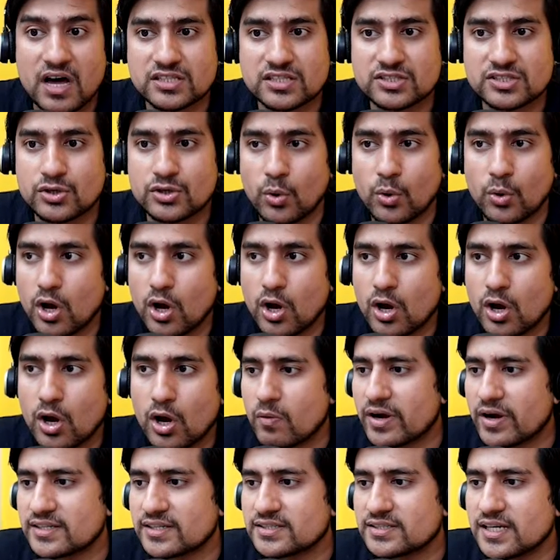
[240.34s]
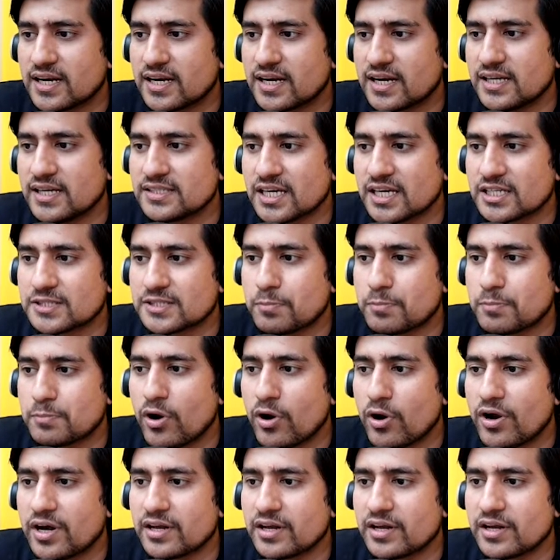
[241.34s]
ask you what exactly is the
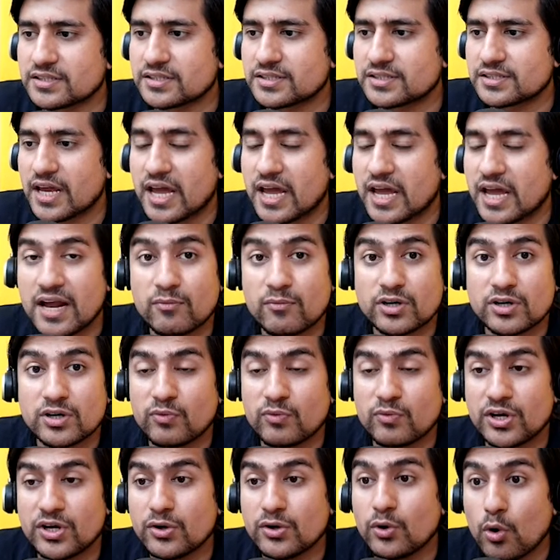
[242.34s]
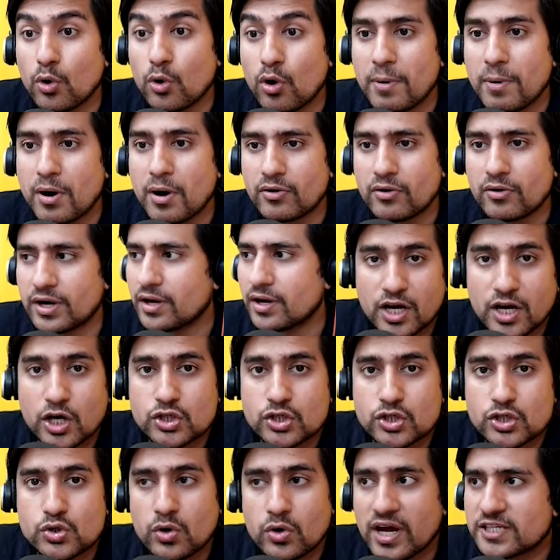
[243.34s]
exploratory testing and what, what do you know about it?
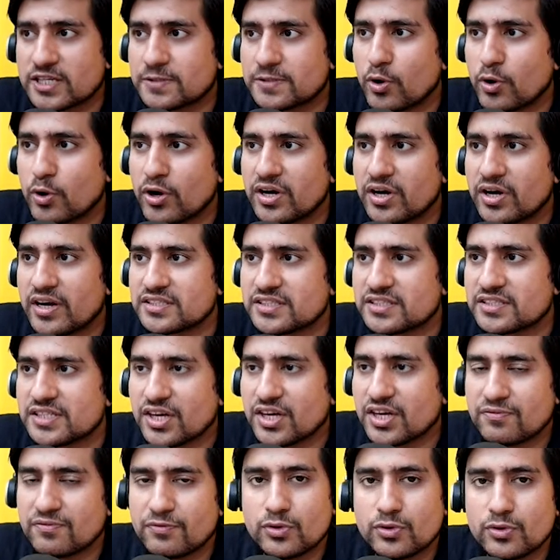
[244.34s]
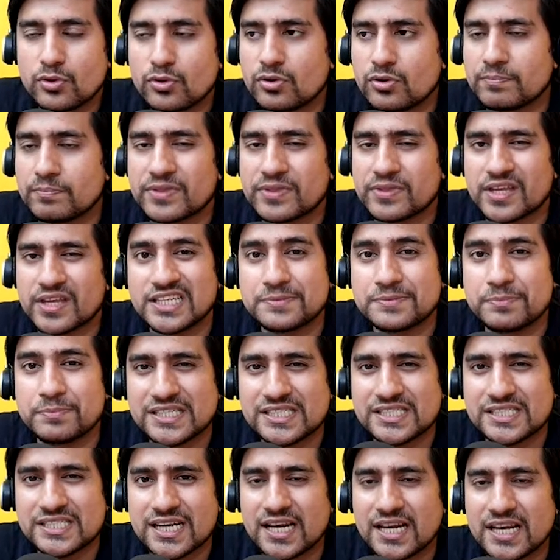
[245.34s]
So exploratory testing, if you know, it's
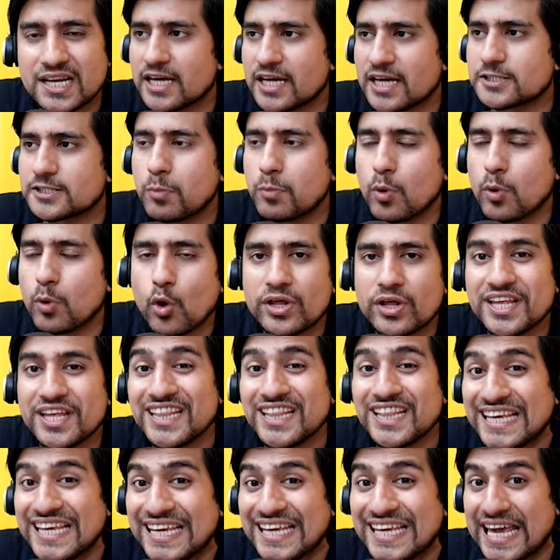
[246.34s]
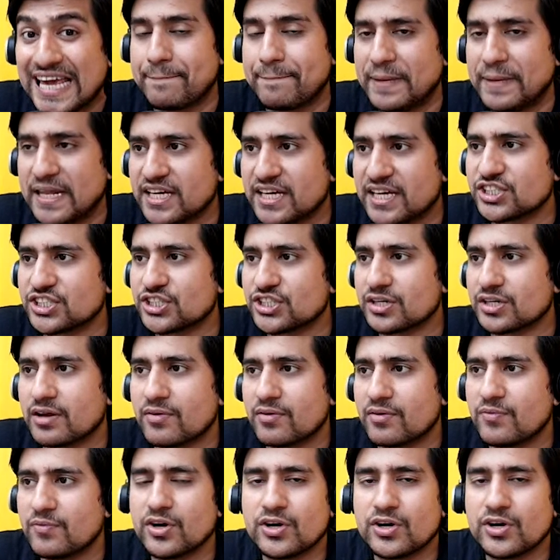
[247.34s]
basically exploring the application
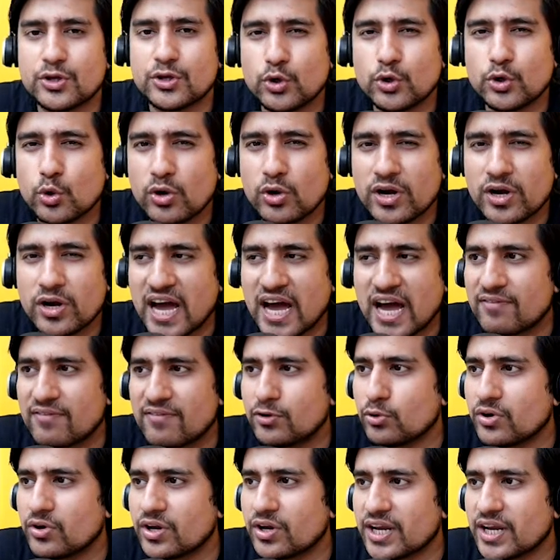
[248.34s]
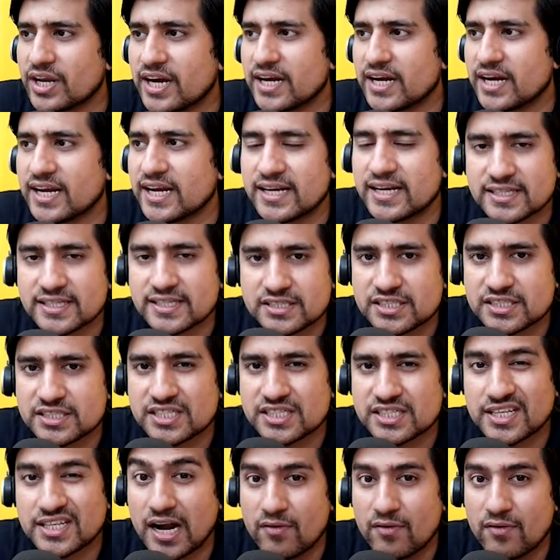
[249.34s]
where you don't have to create a test
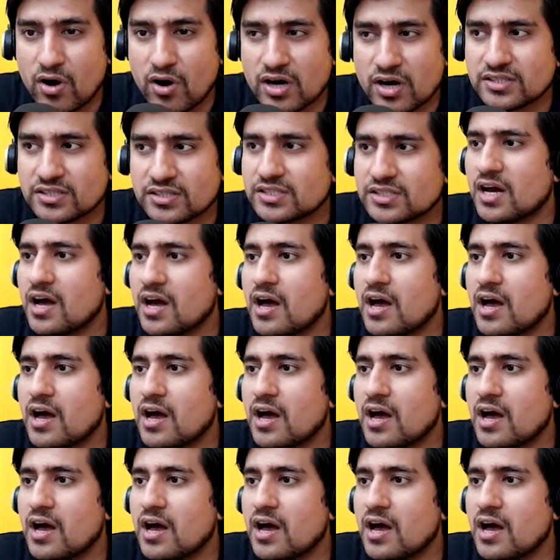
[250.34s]
cases in advance.